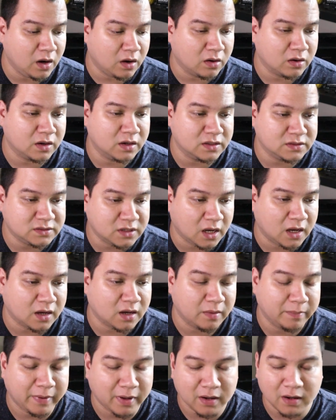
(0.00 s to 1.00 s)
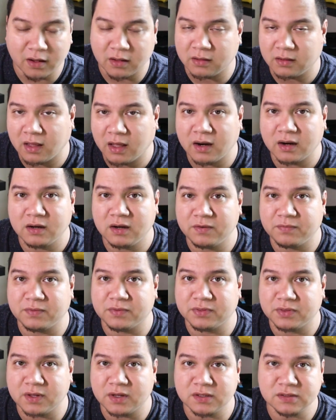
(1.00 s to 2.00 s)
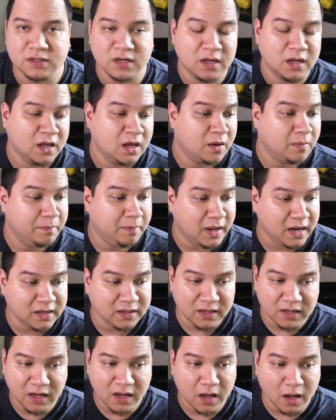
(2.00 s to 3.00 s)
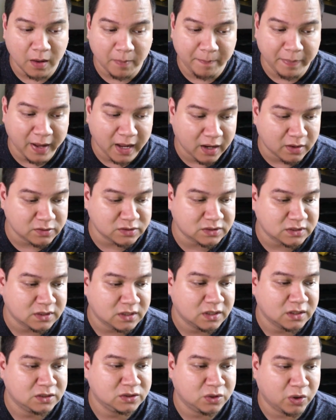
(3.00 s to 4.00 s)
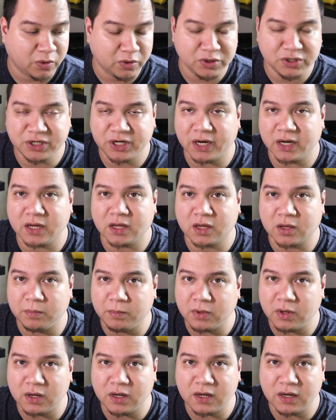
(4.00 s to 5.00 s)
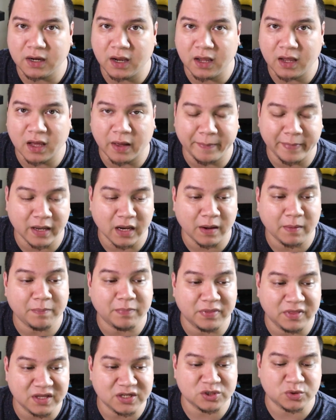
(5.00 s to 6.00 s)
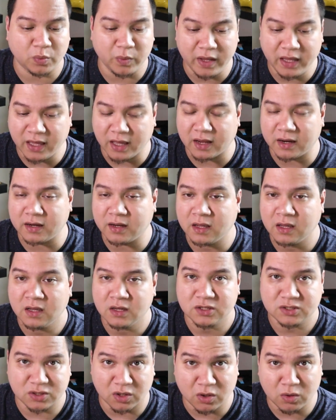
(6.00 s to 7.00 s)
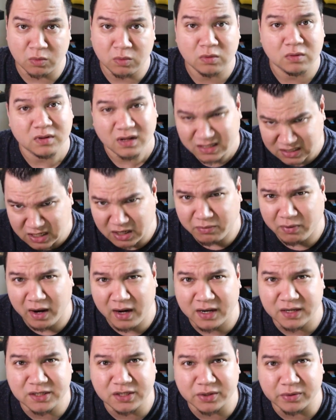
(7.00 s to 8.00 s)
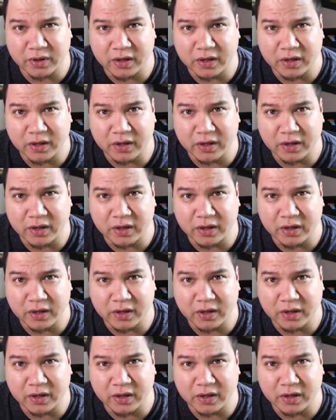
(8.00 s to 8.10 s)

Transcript: are going to talk about a lot of different things, mainly about Torchic Community Day coming up this weekend. So let's get right into